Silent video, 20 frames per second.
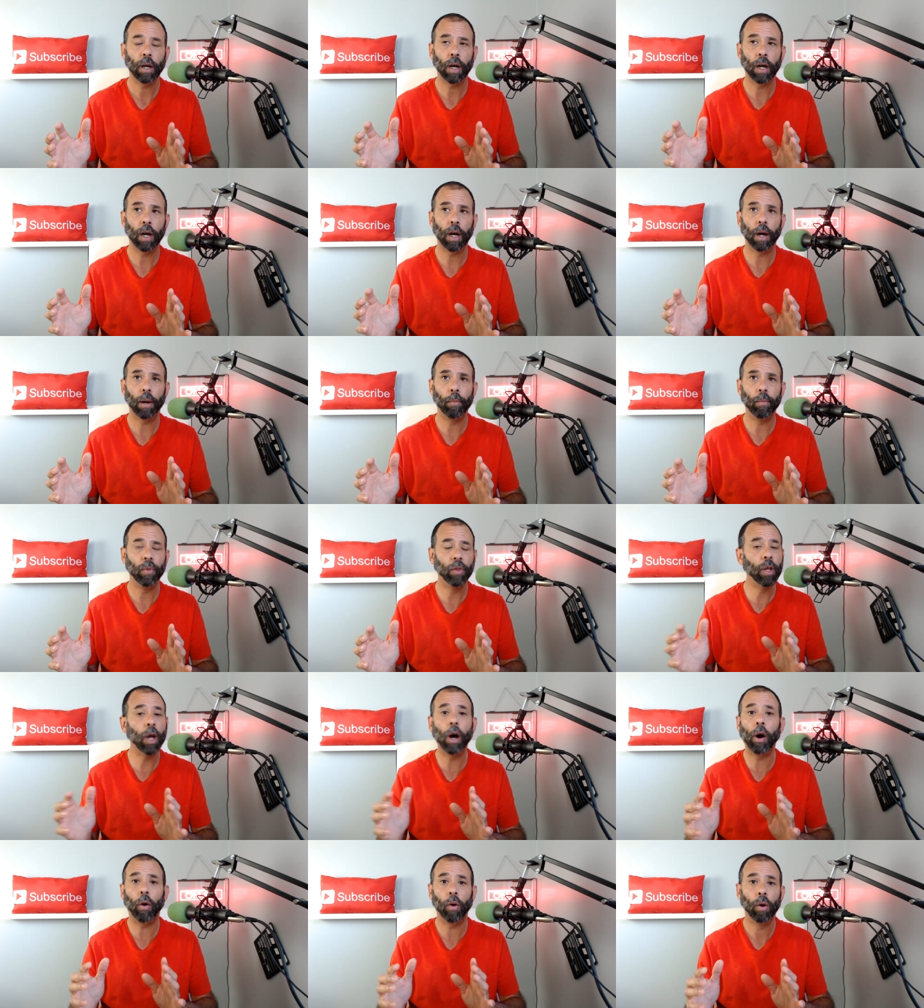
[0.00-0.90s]
Uh,
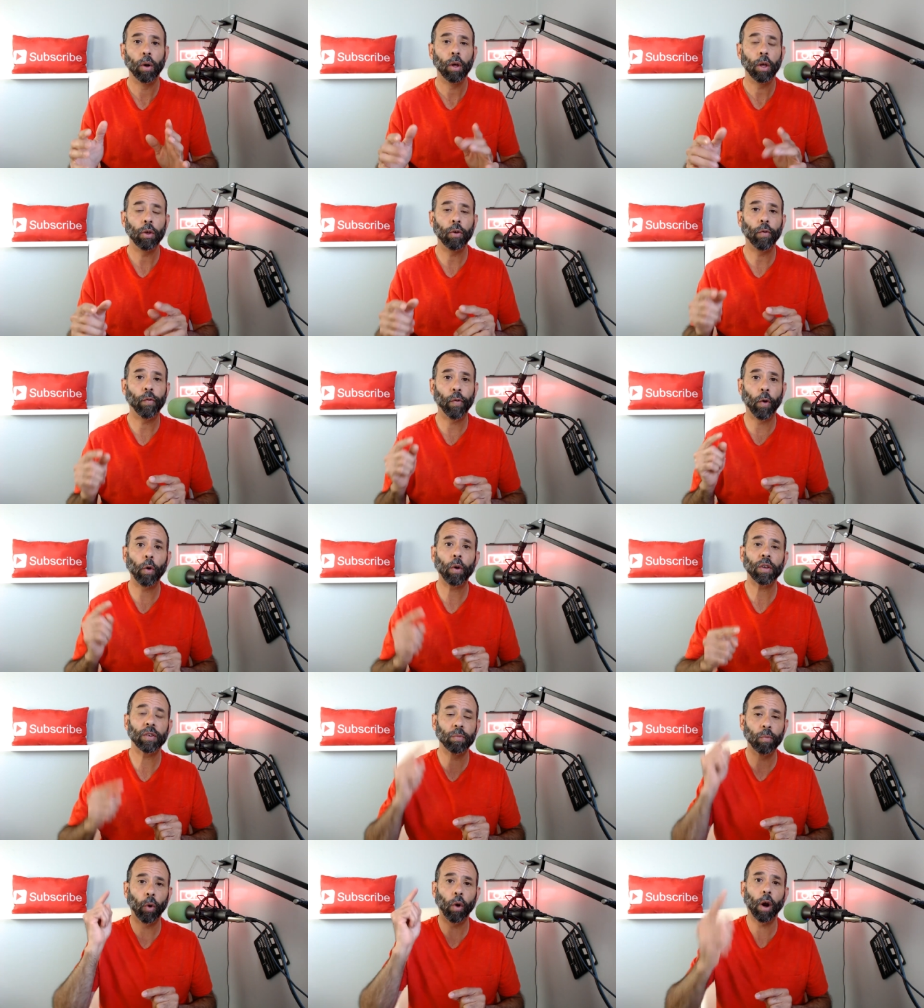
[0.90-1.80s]
no, you
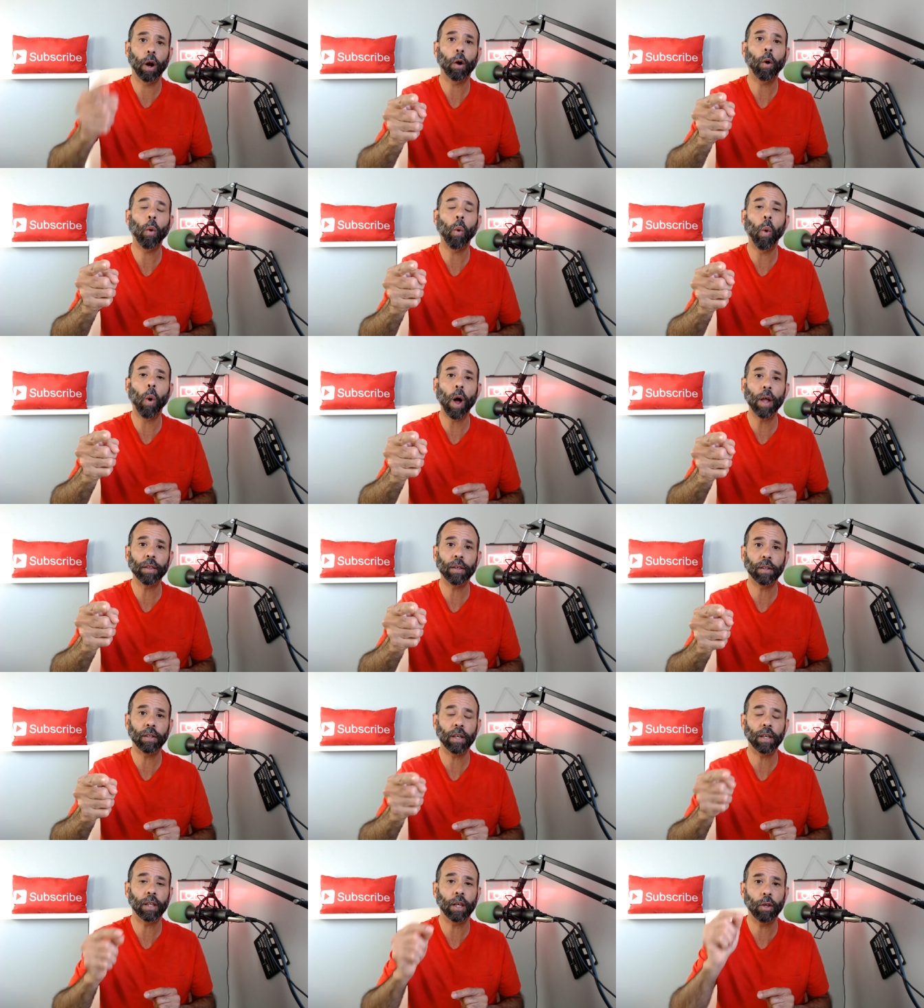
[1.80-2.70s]
focus more on
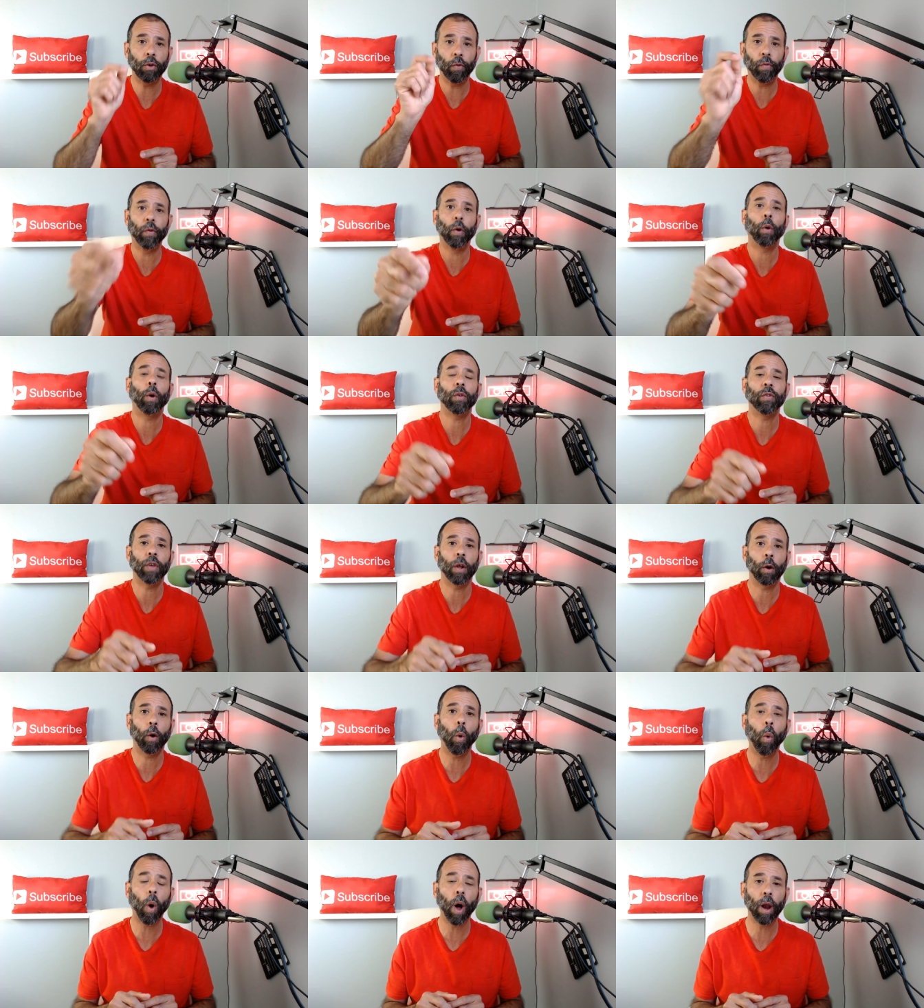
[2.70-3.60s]
quantity than you focus
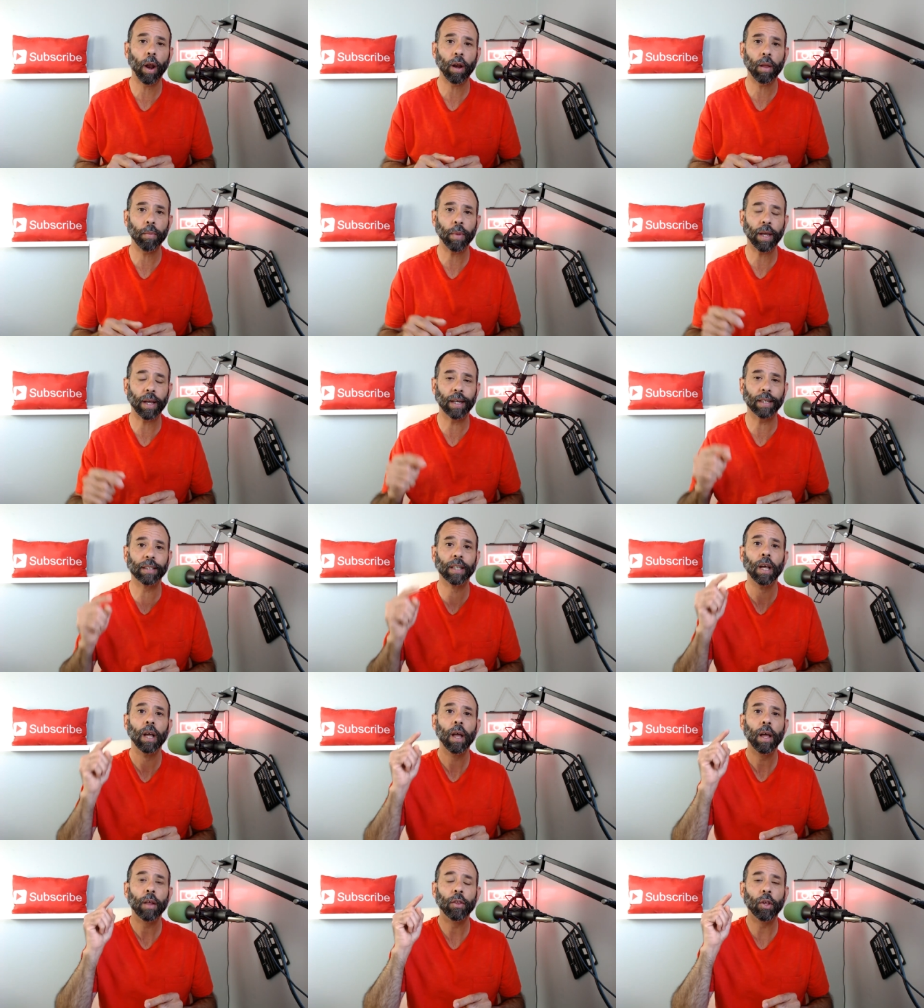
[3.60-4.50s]
on quality
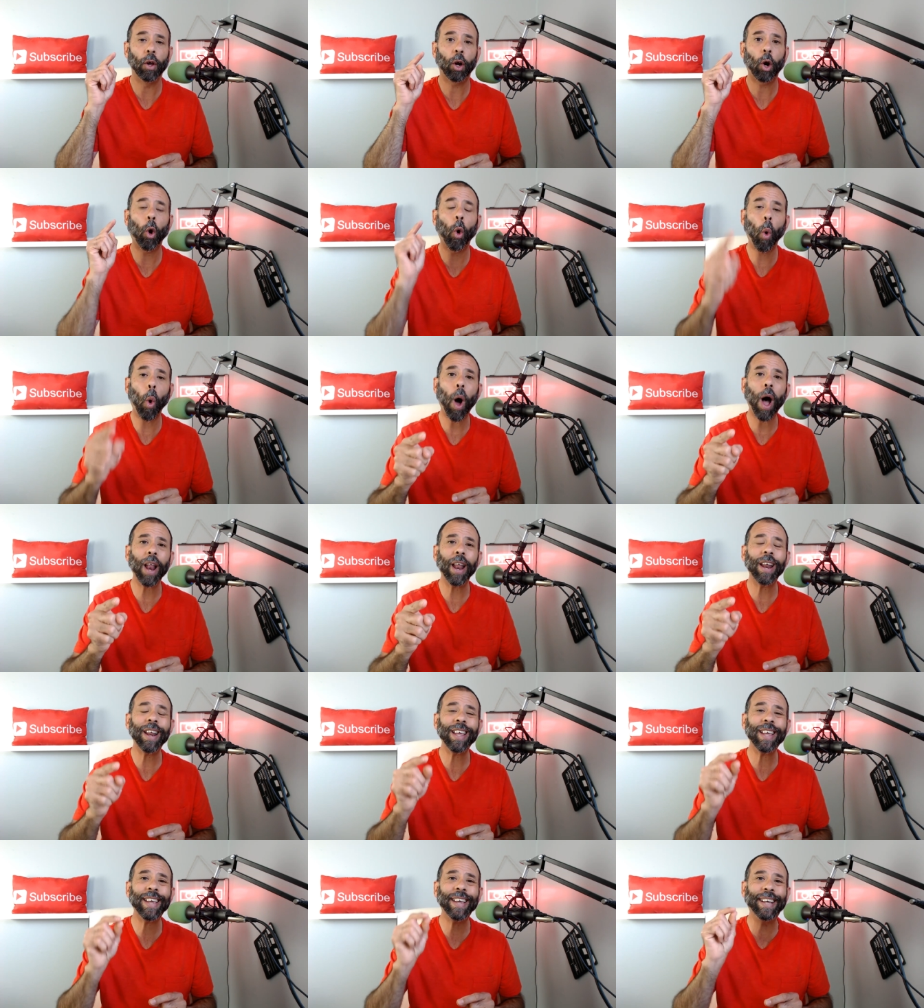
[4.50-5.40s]
because the
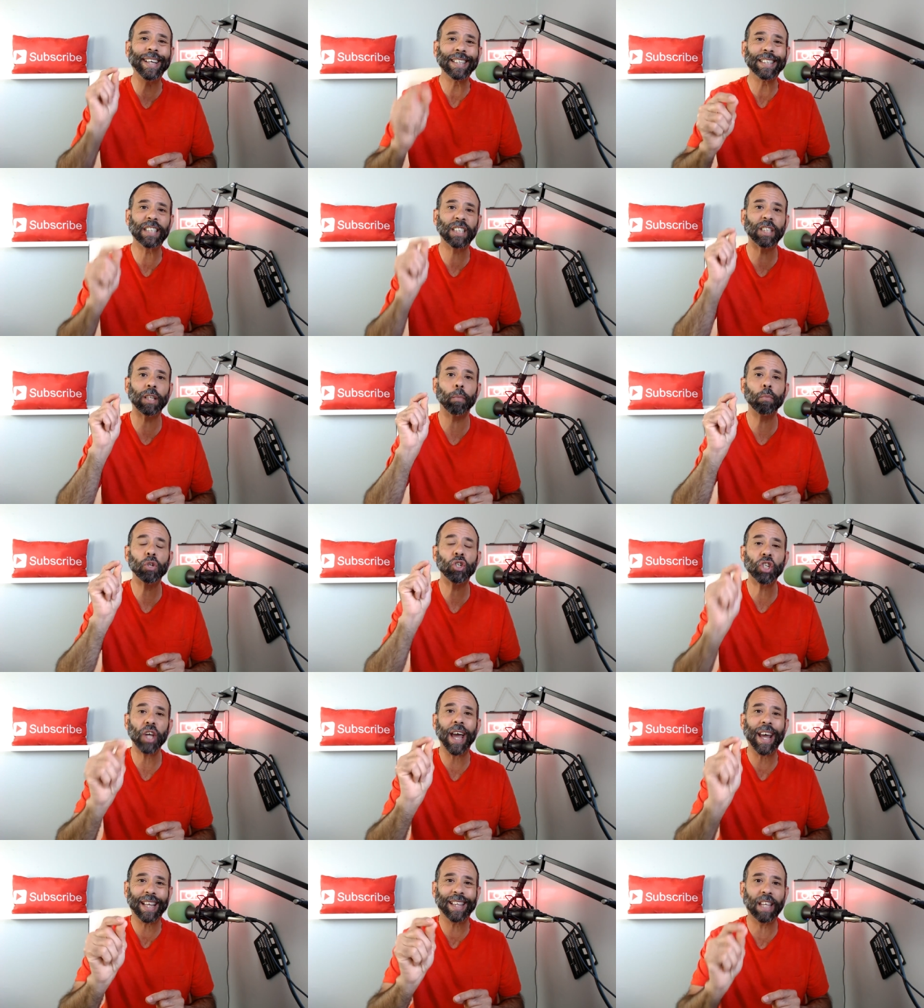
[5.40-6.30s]
quality is
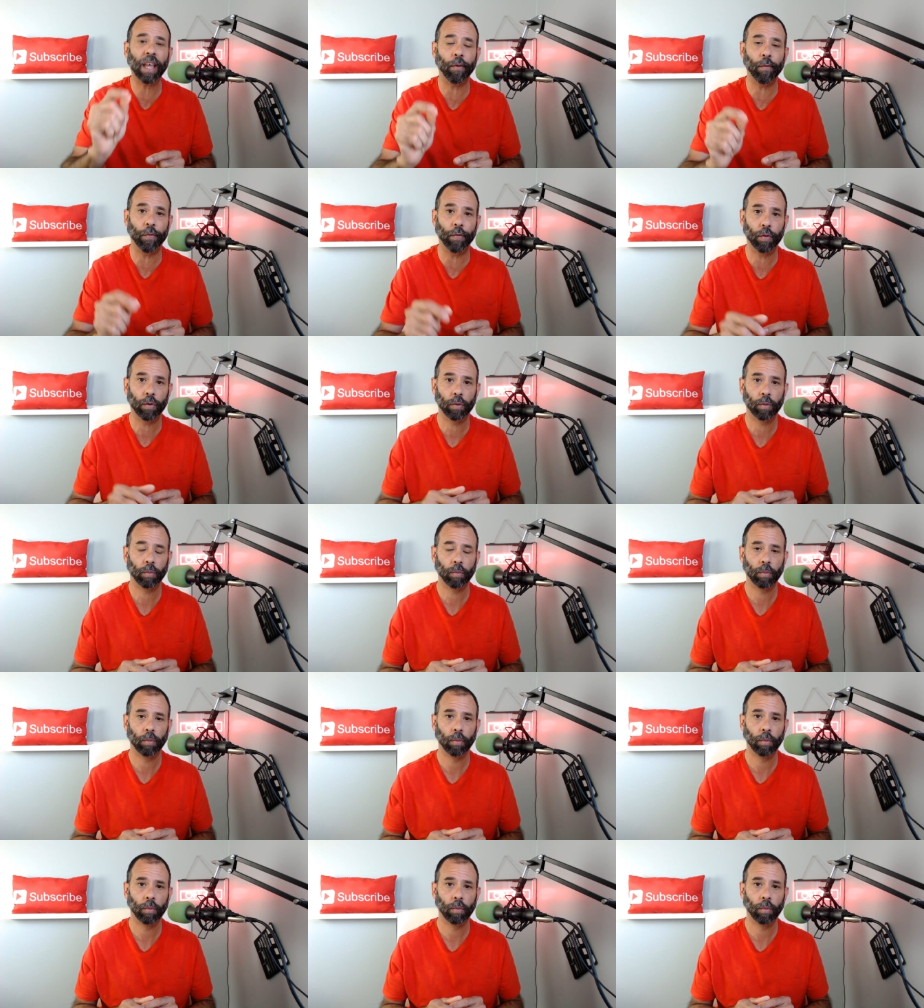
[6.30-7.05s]
subjective.